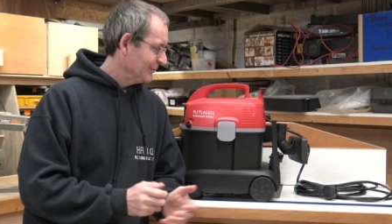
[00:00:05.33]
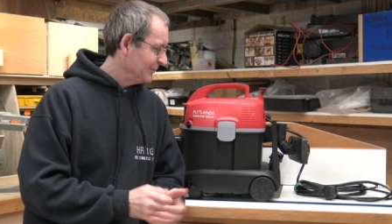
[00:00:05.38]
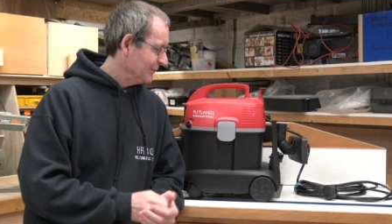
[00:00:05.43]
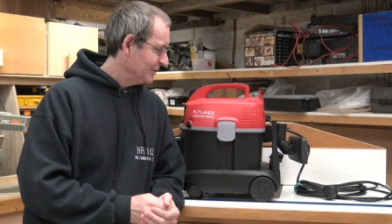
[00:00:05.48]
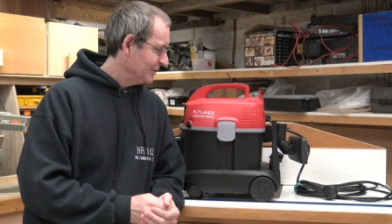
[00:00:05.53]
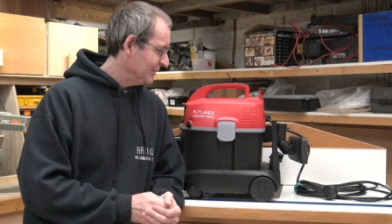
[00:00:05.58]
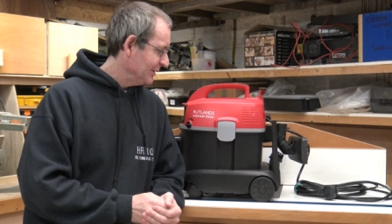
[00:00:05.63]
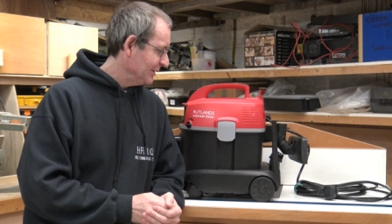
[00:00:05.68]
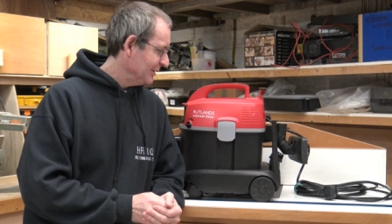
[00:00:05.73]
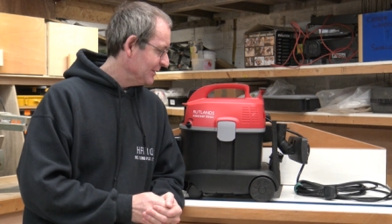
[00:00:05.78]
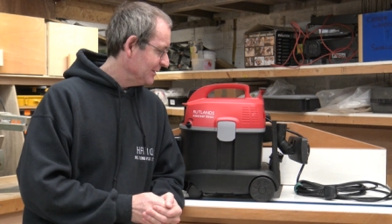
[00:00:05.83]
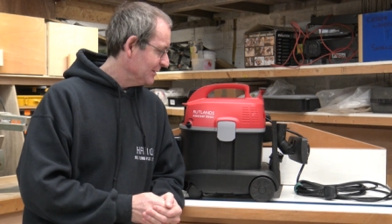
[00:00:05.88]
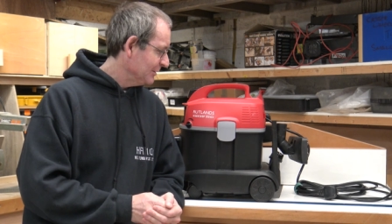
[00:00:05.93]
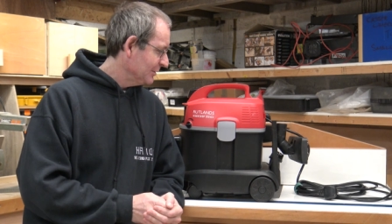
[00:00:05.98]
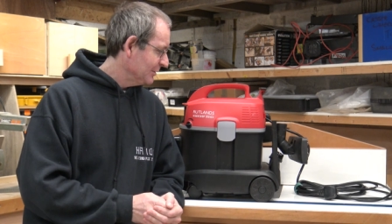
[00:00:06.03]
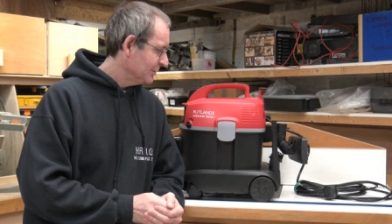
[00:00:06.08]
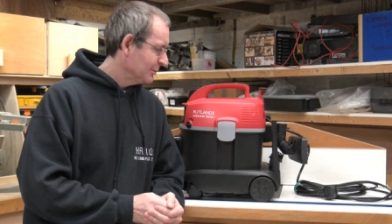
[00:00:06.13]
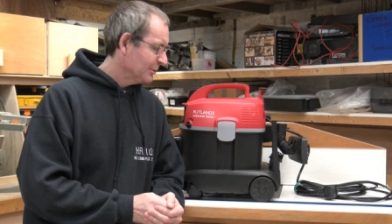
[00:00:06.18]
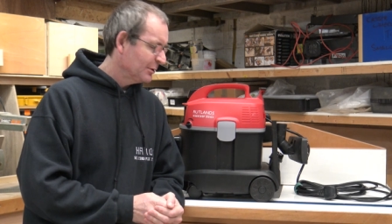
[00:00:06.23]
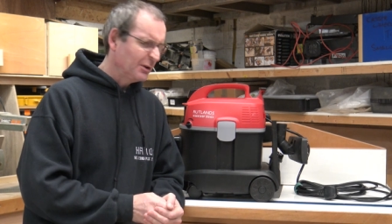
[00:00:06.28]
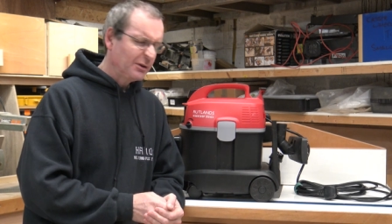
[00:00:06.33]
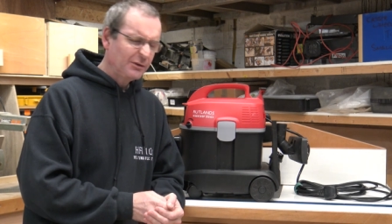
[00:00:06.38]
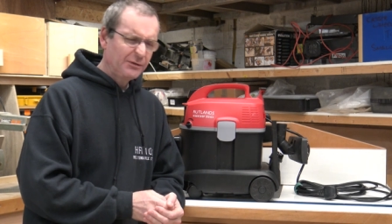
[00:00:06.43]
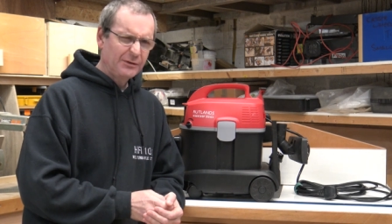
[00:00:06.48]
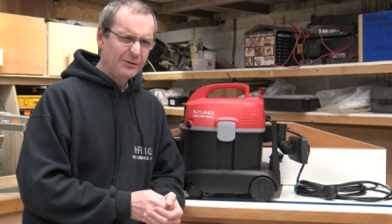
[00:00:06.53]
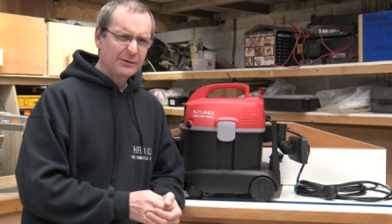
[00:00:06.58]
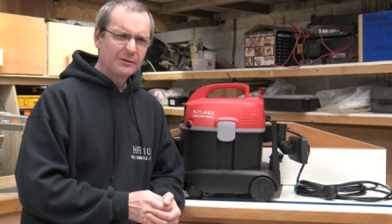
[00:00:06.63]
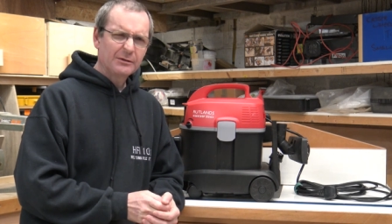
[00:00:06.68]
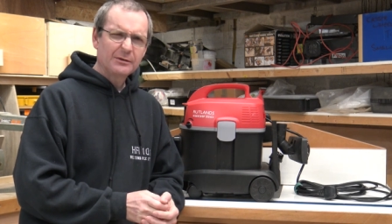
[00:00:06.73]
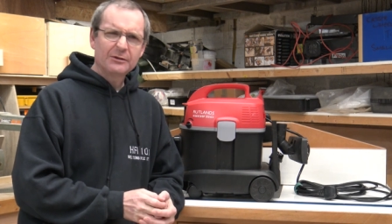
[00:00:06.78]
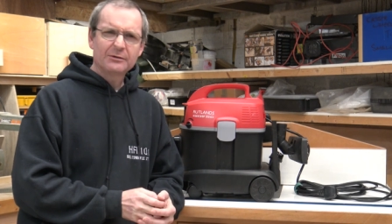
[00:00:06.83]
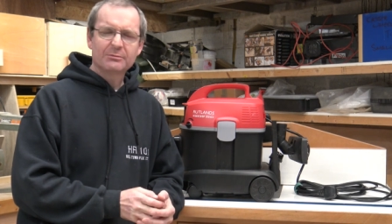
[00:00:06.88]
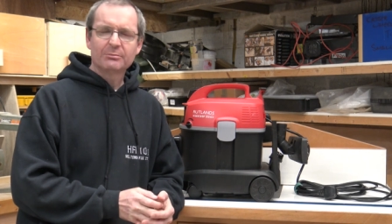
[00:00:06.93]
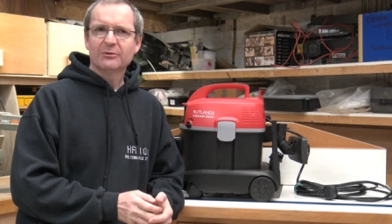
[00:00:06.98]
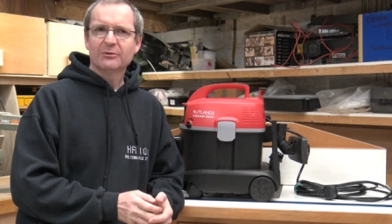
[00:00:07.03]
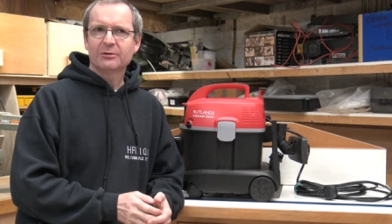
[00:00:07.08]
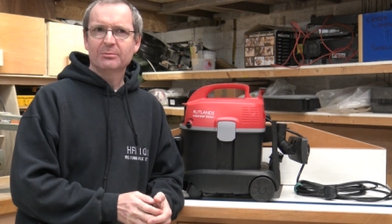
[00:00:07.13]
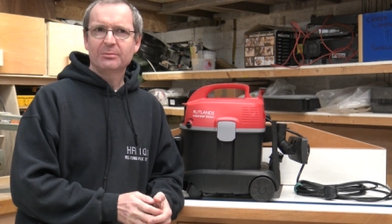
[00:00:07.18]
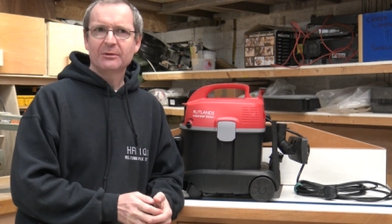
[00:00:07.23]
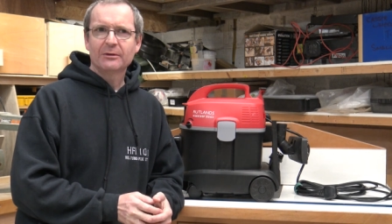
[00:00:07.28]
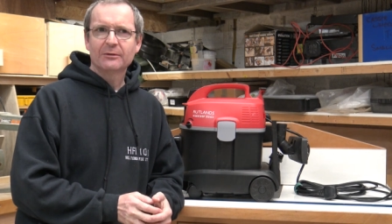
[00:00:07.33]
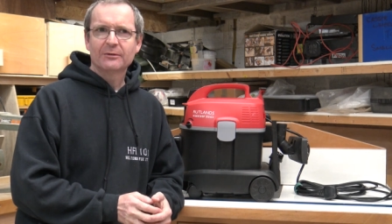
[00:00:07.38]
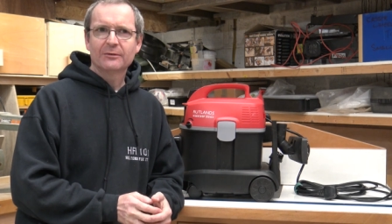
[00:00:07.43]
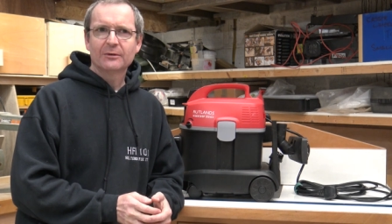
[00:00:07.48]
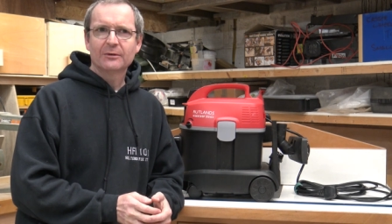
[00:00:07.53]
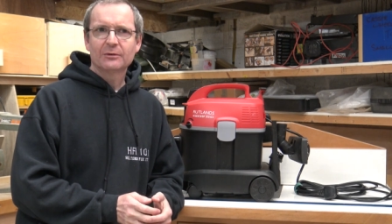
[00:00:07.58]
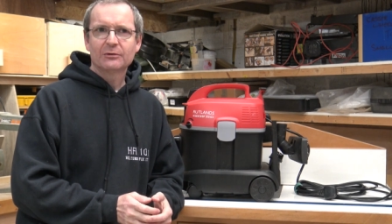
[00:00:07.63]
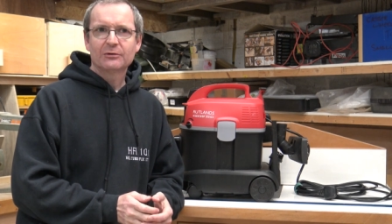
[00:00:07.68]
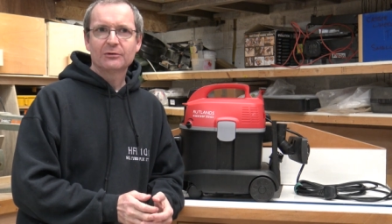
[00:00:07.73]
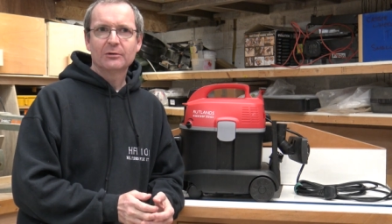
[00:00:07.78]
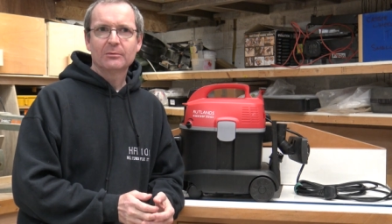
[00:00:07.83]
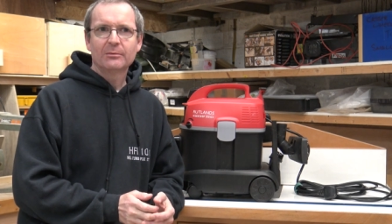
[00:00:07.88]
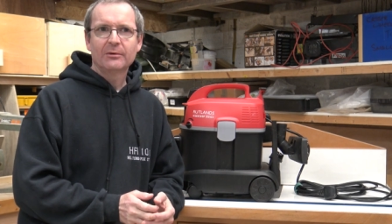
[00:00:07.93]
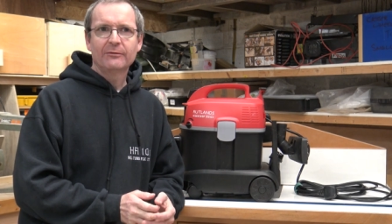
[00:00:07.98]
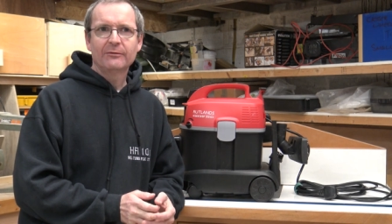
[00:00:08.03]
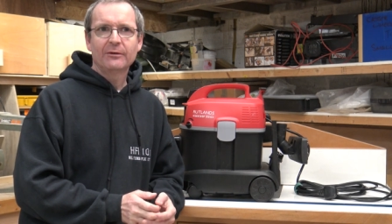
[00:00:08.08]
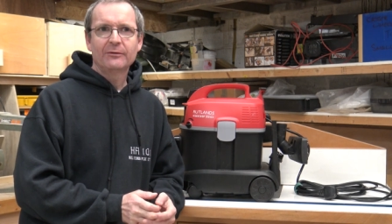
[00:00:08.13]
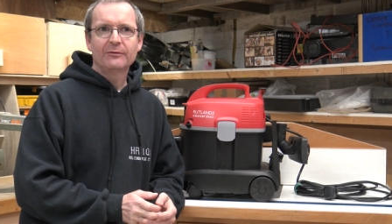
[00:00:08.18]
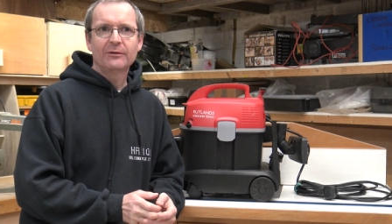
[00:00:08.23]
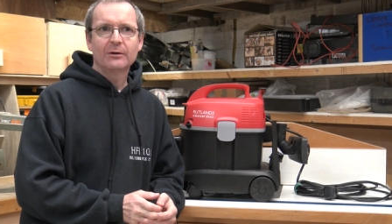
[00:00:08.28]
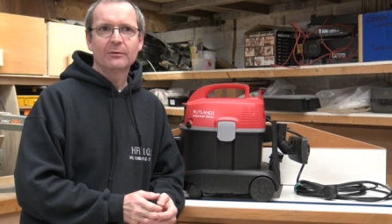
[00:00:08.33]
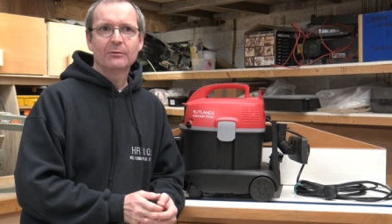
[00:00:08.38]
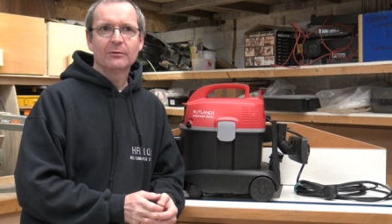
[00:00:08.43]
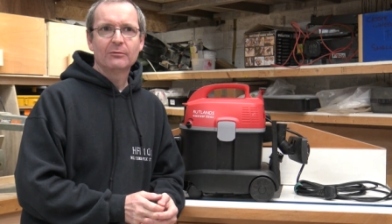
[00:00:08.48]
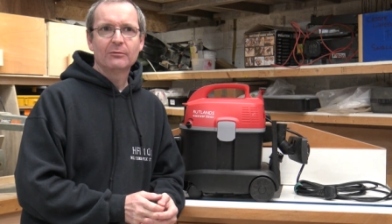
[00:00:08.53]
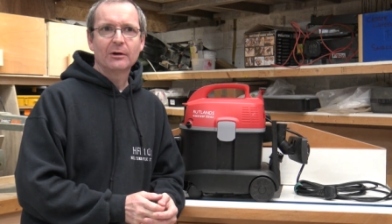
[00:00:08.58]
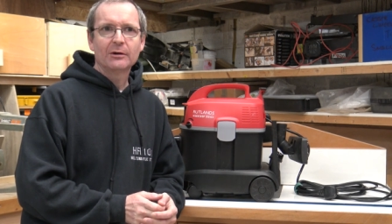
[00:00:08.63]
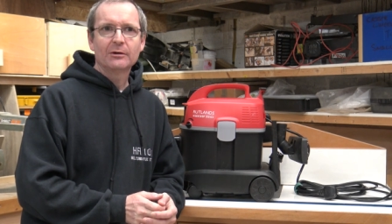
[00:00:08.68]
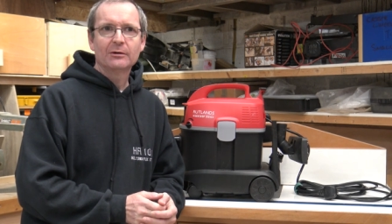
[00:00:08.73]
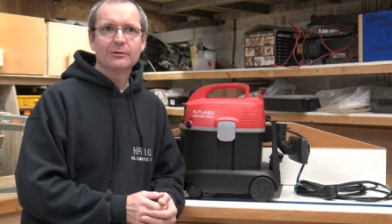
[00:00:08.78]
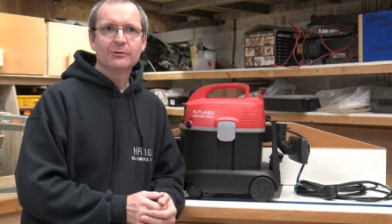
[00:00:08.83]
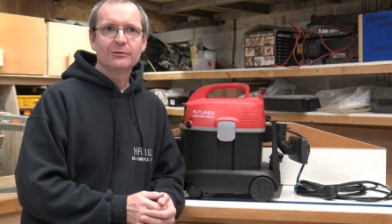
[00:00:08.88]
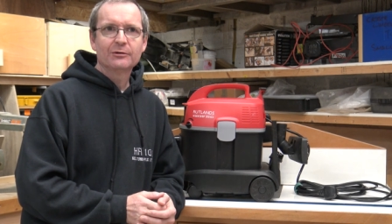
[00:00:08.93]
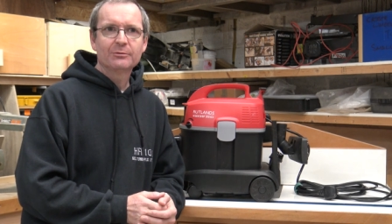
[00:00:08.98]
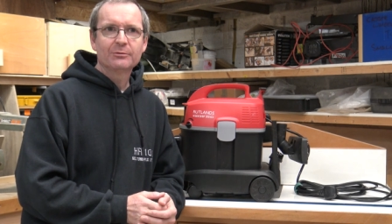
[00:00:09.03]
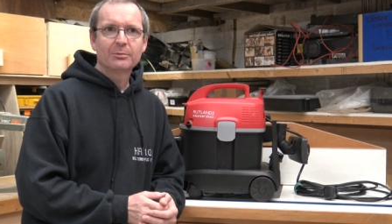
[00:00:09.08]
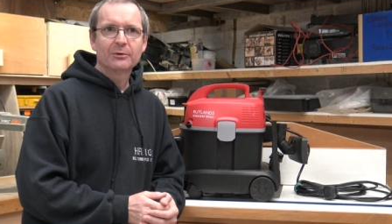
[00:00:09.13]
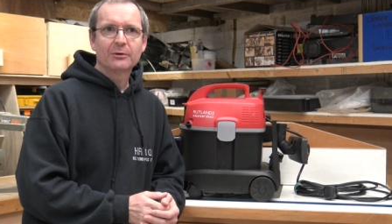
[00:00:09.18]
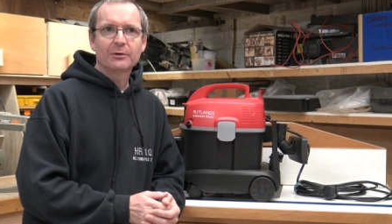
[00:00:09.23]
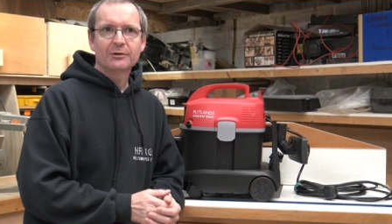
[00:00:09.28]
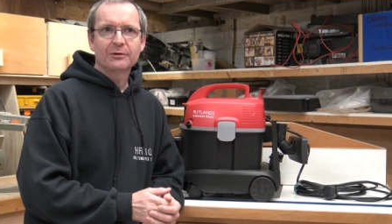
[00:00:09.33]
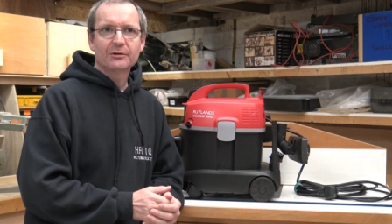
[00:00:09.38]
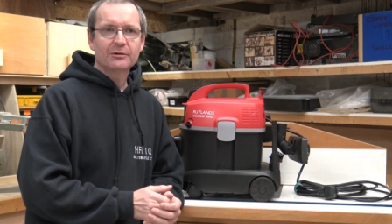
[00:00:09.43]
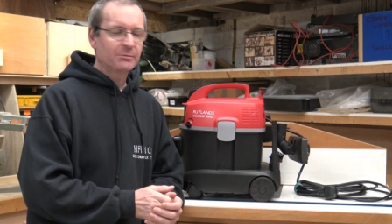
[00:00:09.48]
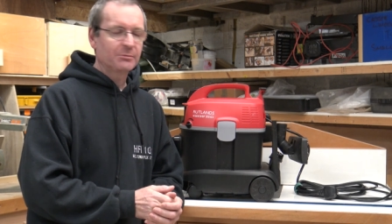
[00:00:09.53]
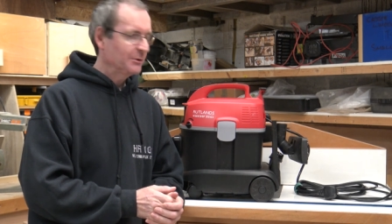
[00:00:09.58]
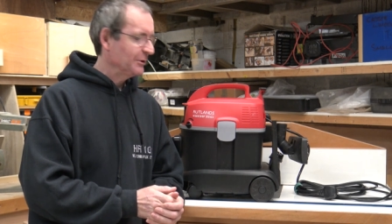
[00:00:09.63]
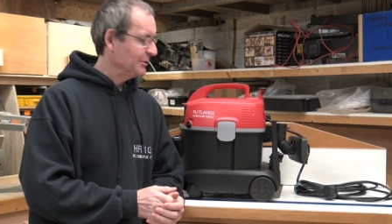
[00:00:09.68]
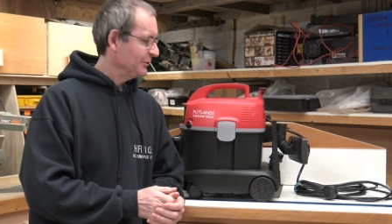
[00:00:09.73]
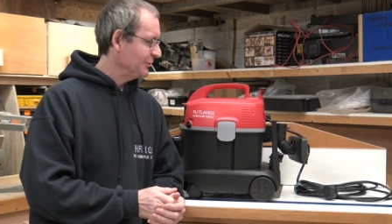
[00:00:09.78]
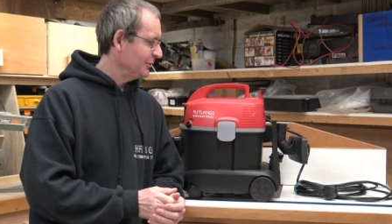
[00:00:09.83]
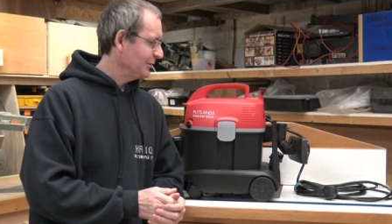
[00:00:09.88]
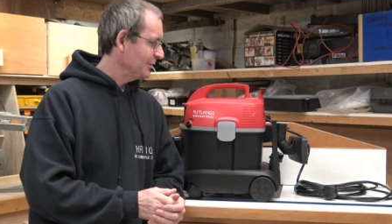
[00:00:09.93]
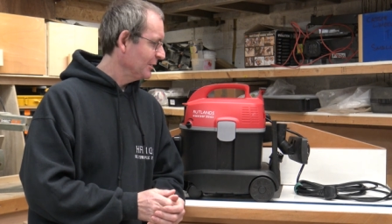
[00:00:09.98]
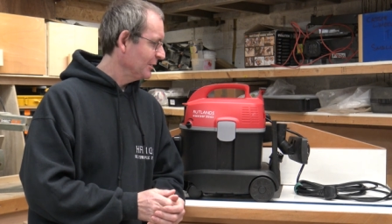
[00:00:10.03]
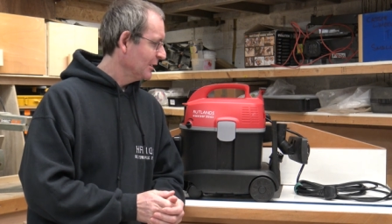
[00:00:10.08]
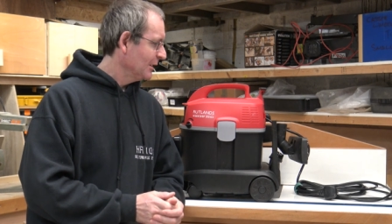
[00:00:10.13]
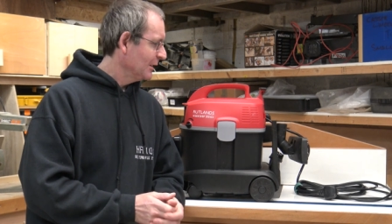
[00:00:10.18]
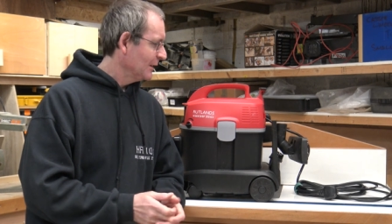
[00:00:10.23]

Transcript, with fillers: Today, I think this must be the first time I've ever done a Rutland's product, but uh,